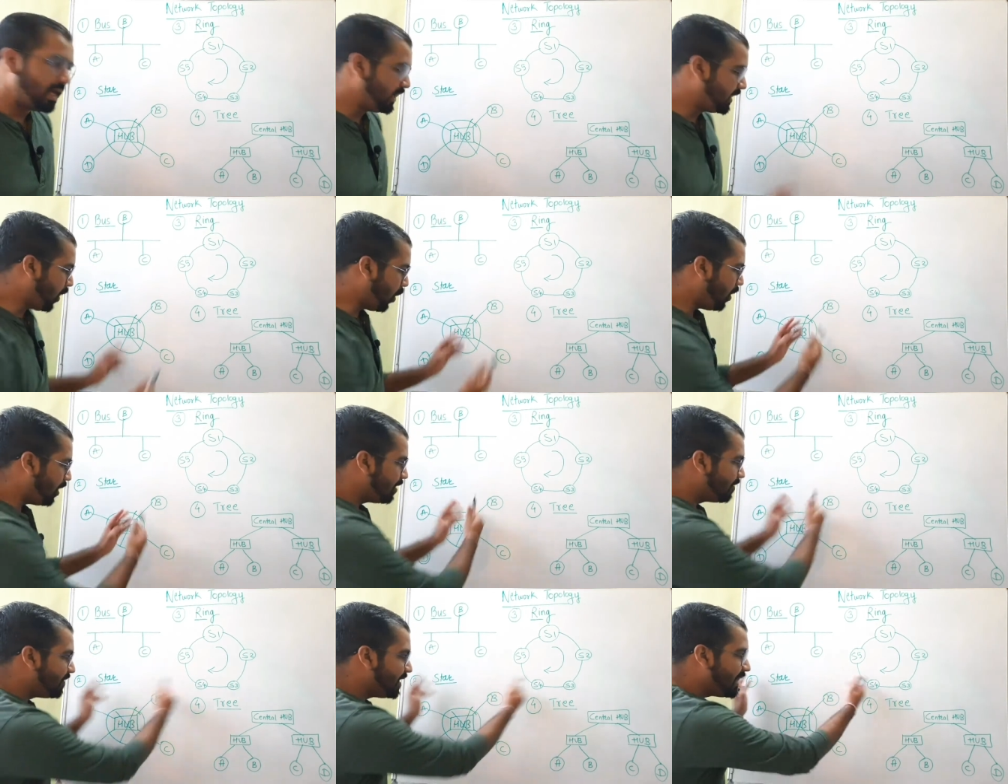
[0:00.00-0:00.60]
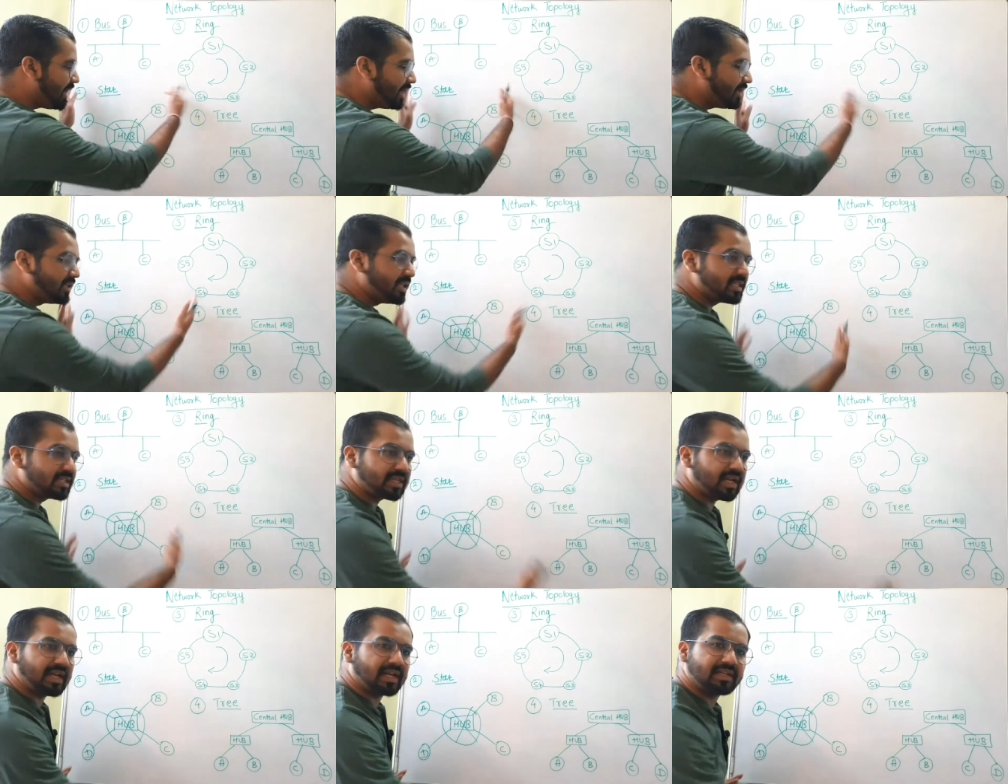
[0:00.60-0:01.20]
it all will get
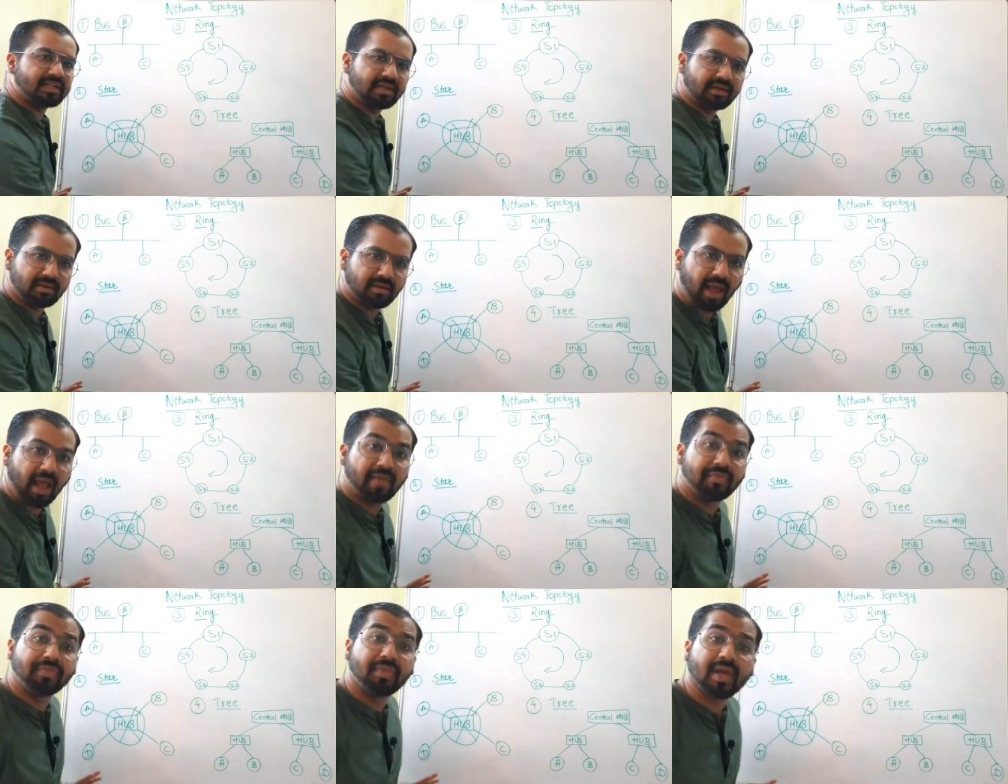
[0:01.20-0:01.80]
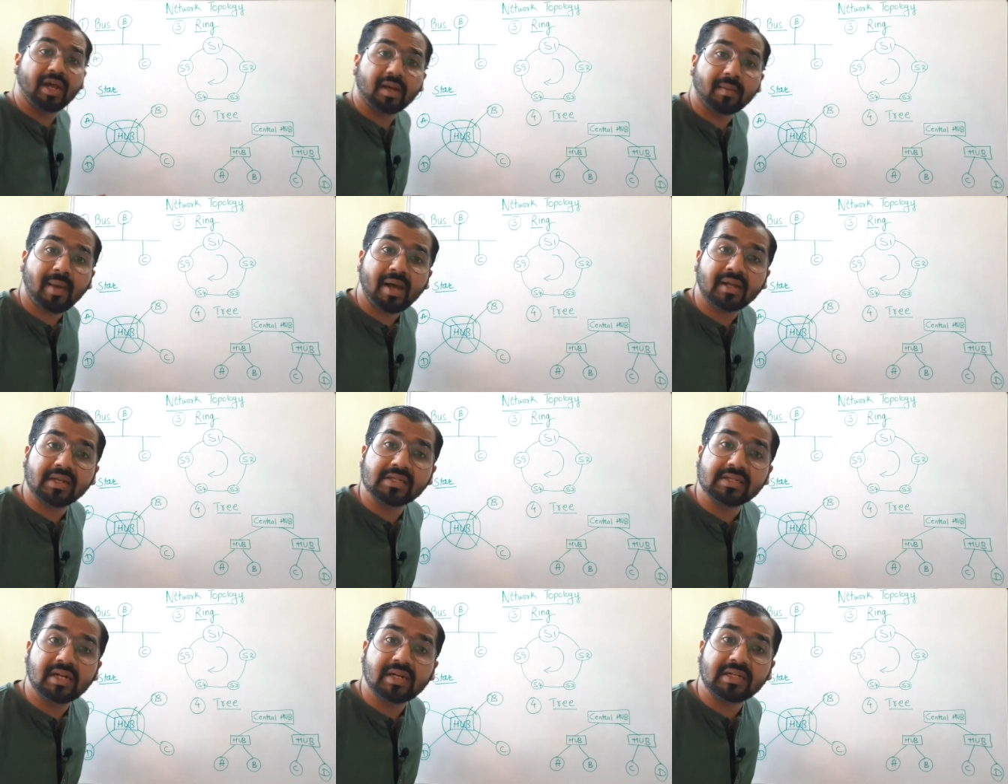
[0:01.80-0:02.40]
disconnected, and
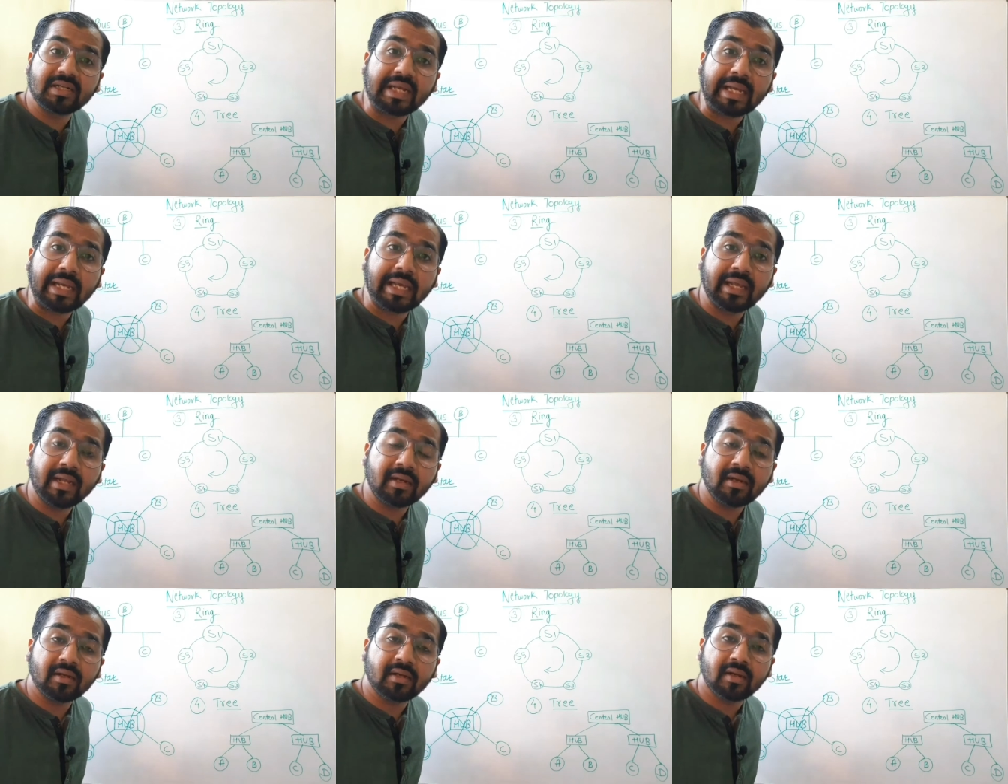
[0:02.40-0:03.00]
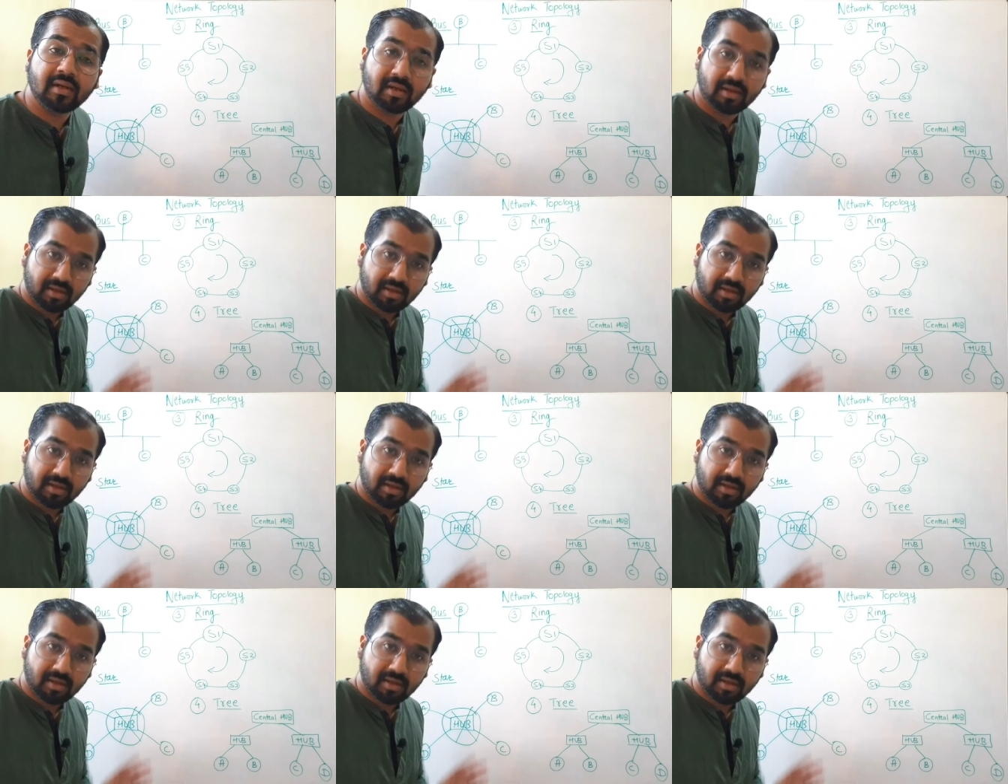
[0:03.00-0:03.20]
thereby resulting in